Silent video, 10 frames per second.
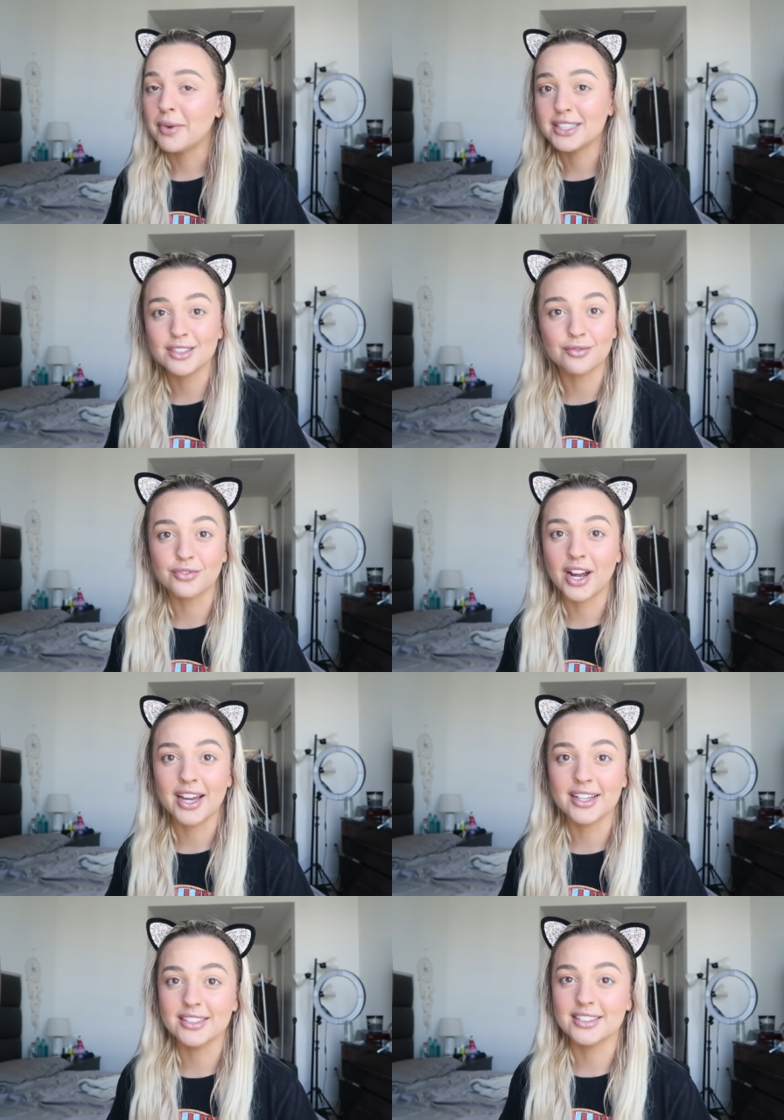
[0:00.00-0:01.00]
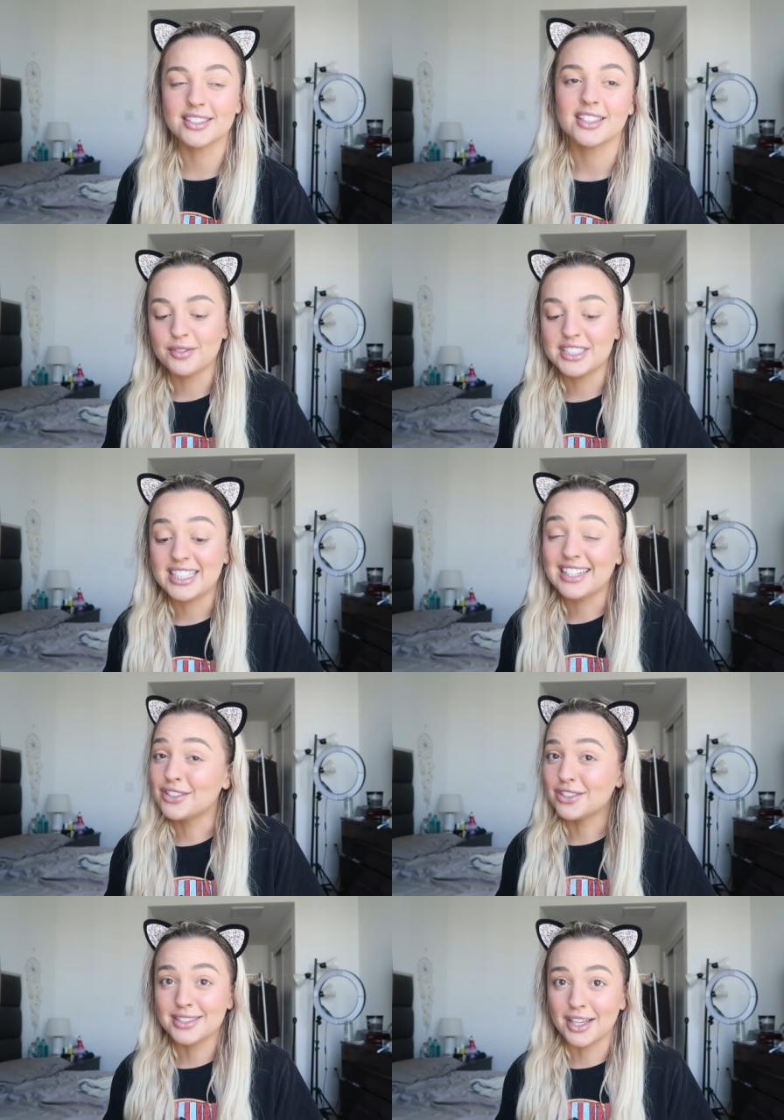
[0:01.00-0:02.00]
made some friends, then we stayed
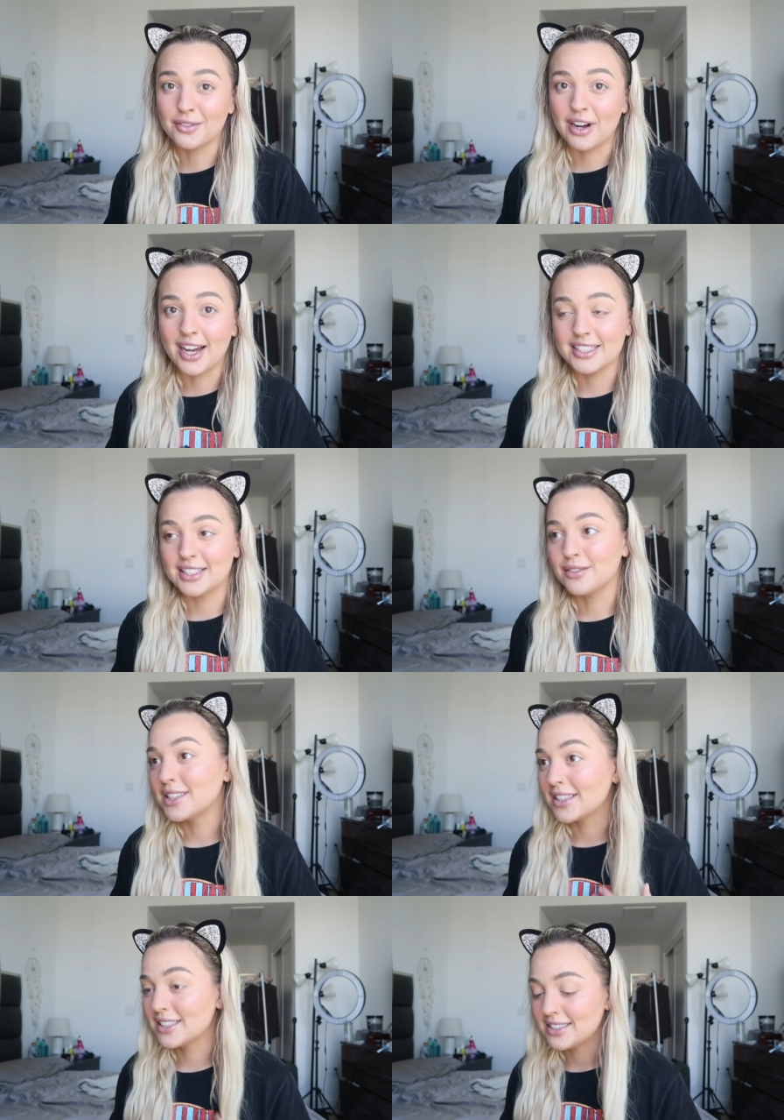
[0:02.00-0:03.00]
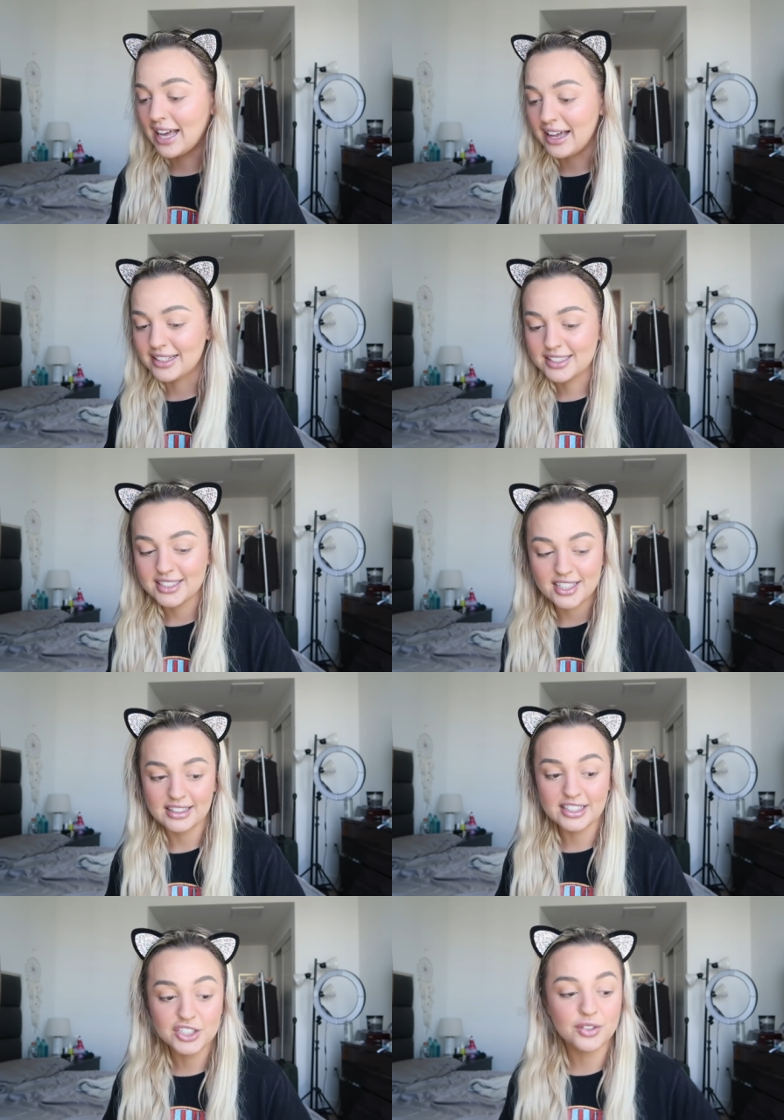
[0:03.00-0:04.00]
till sunrise. That was like the saddest,
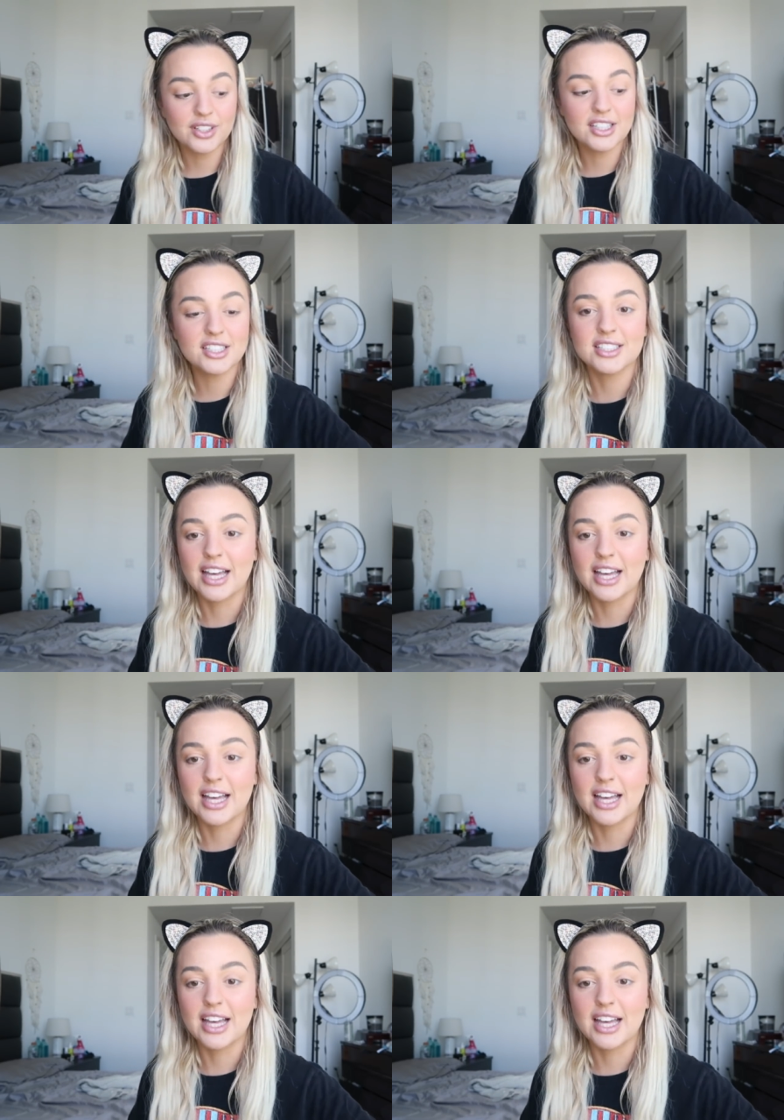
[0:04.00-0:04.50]
literally the